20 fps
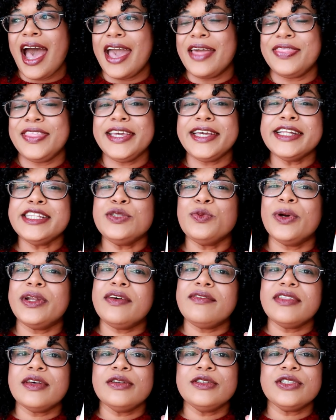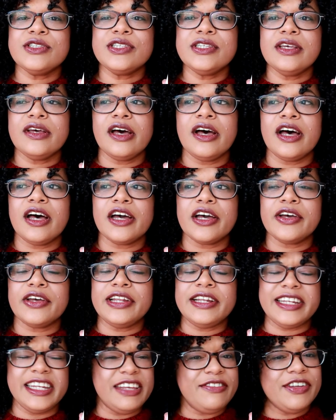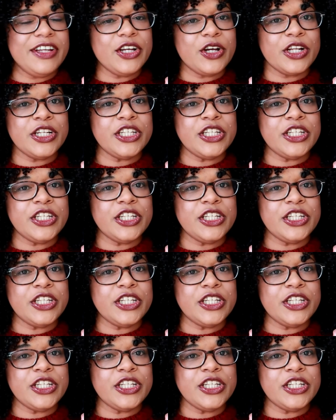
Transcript: I think it's one of those leave-in